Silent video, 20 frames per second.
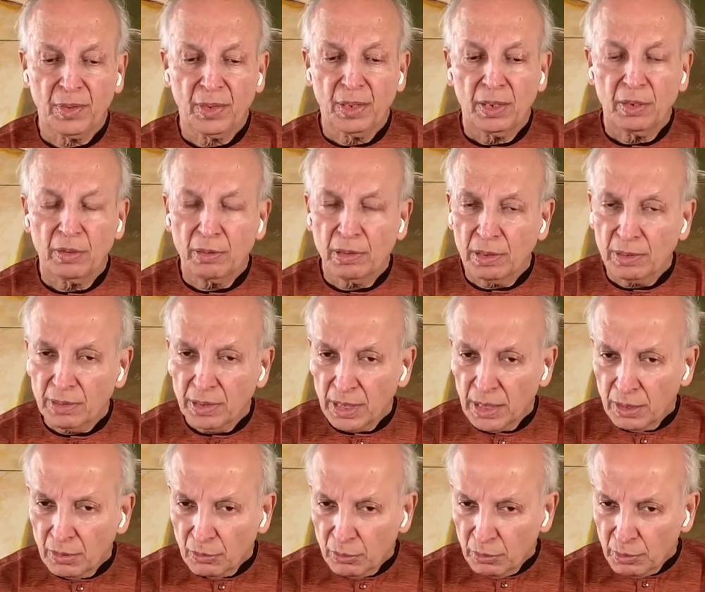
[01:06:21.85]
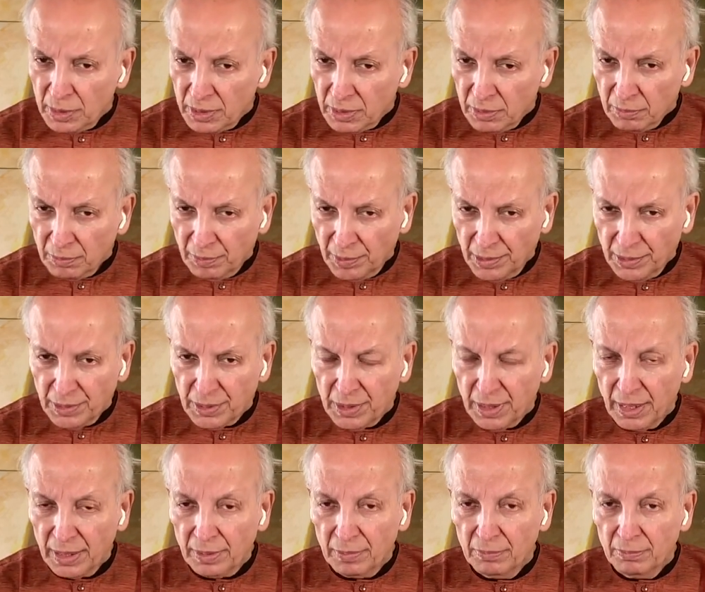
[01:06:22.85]
you can do it in bursts
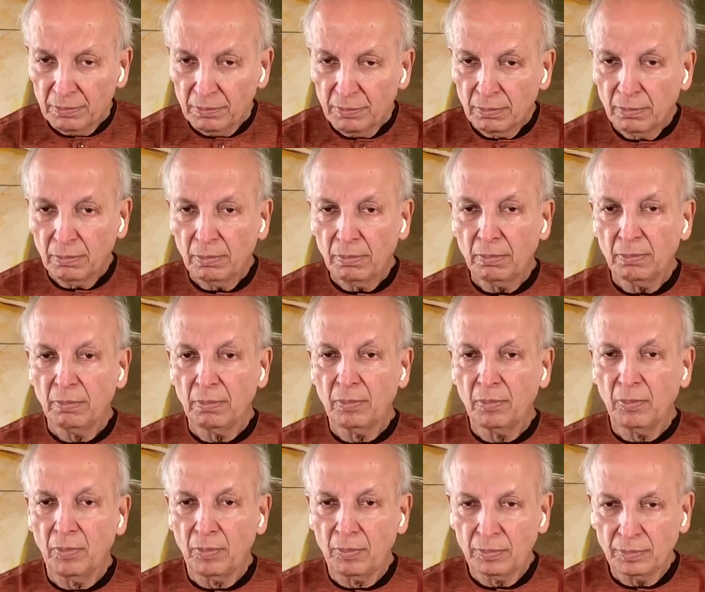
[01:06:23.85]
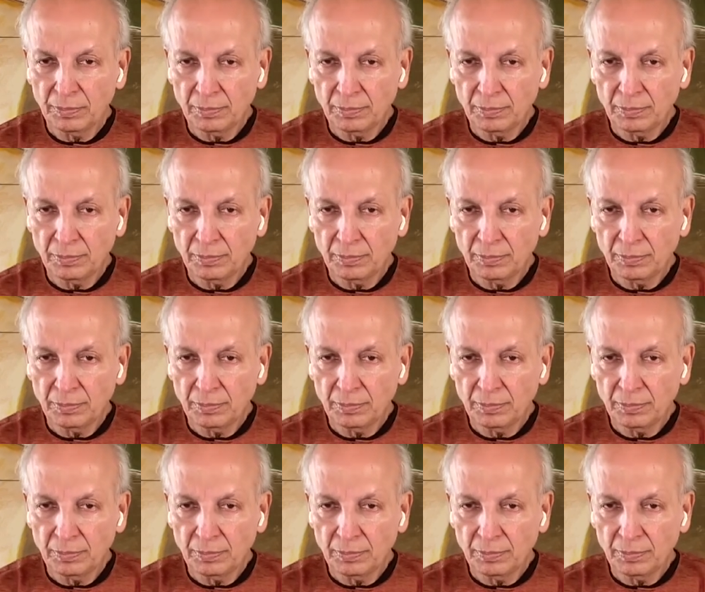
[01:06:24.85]
like mm,